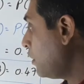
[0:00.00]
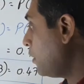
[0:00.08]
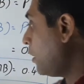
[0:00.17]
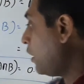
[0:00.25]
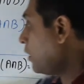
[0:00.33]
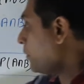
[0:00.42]

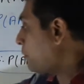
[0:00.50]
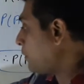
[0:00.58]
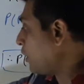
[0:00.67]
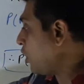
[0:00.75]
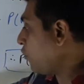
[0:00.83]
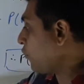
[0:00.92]
Here
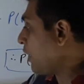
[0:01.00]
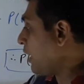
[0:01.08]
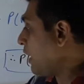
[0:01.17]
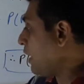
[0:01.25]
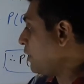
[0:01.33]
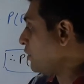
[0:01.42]
P of
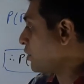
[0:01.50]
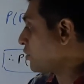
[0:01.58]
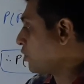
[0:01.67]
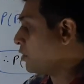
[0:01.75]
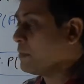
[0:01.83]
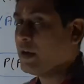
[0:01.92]
A
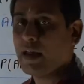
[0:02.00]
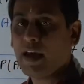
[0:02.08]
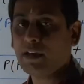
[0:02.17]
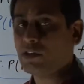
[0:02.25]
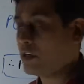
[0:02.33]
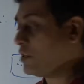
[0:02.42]
intersection B
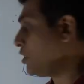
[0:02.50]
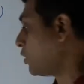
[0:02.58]
dash is